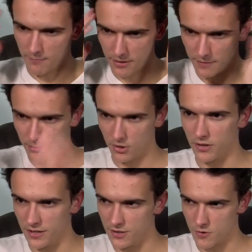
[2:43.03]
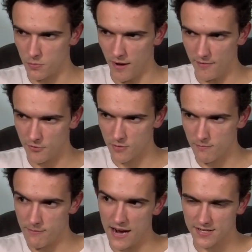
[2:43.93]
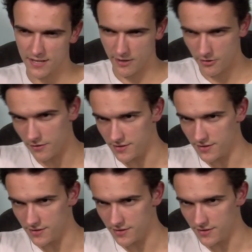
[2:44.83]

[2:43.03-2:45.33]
being put on a digital platform, mashed together, and then